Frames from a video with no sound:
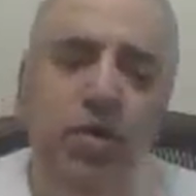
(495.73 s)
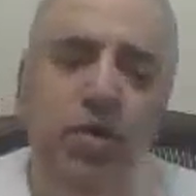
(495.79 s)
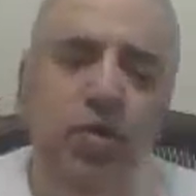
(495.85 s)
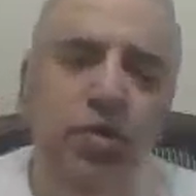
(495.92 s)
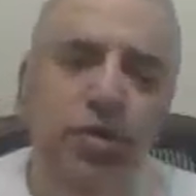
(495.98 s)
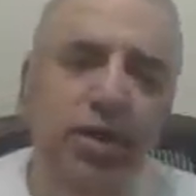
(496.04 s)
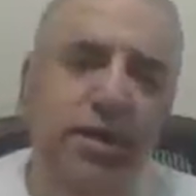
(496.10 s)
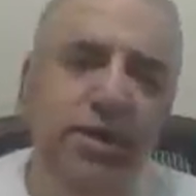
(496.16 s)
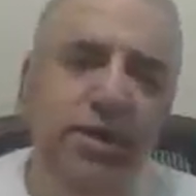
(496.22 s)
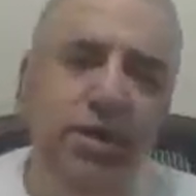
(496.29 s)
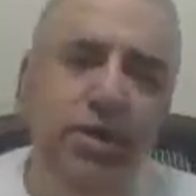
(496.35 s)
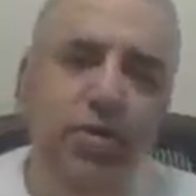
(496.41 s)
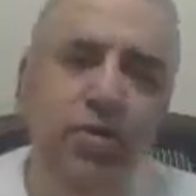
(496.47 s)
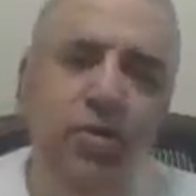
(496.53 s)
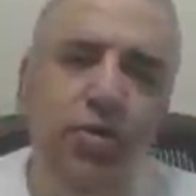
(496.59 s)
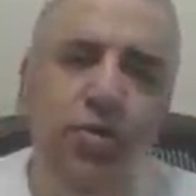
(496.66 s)
to test
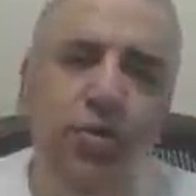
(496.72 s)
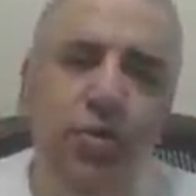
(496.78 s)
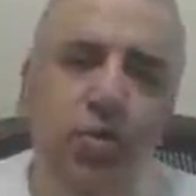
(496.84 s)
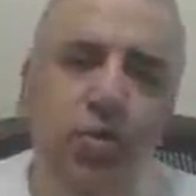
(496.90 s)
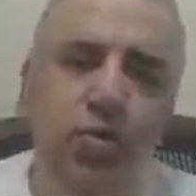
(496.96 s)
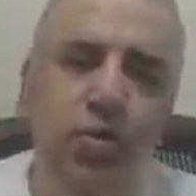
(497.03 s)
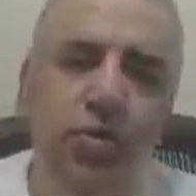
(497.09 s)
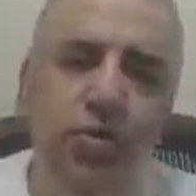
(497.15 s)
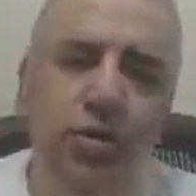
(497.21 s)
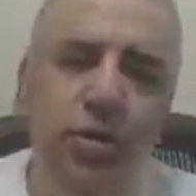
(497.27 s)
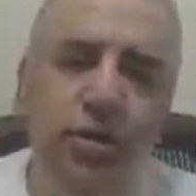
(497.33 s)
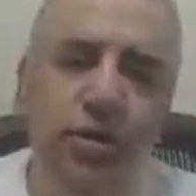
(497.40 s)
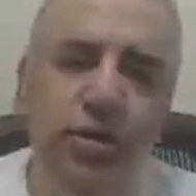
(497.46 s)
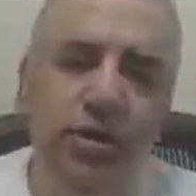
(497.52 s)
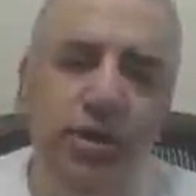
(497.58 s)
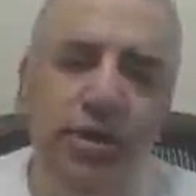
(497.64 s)
dir2,
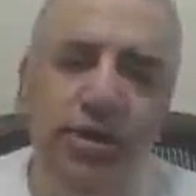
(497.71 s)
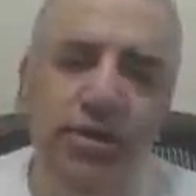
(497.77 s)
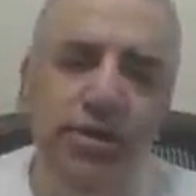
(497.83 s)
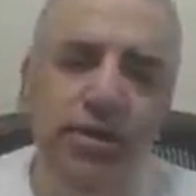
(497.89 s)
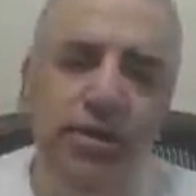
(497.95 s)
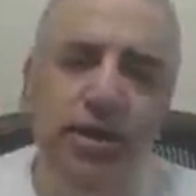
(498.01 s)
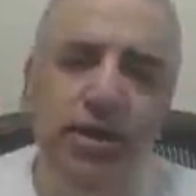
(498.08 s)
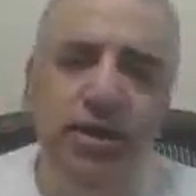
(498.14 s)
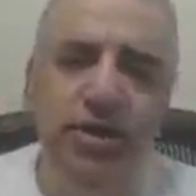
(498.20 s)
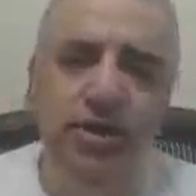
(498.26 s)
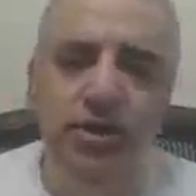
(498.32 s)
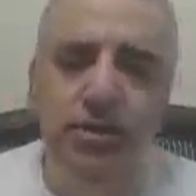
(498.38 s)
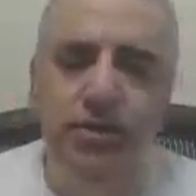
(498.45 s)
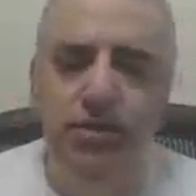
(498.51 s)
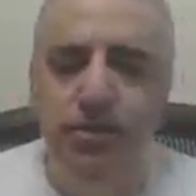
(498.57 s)
the destination?